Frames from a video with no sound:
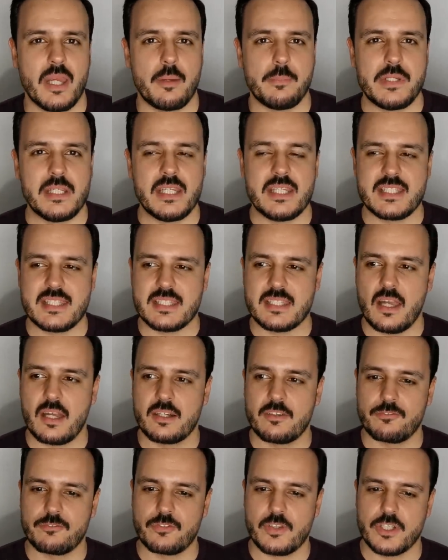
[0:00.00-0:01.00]
I mean, it's
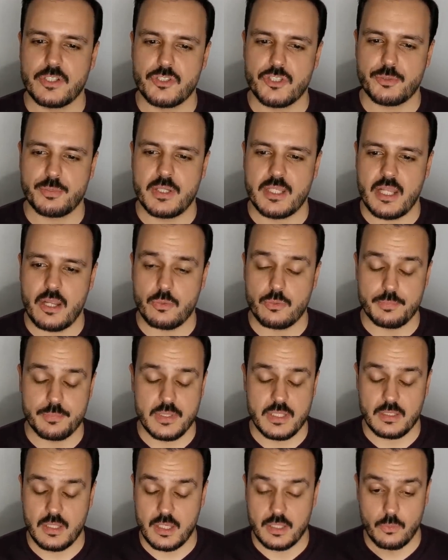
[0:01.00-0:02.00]
not a fragrance brand I would
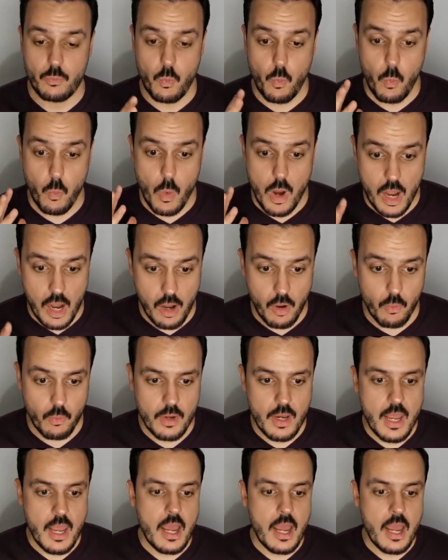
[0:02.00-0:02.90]
be like, wow,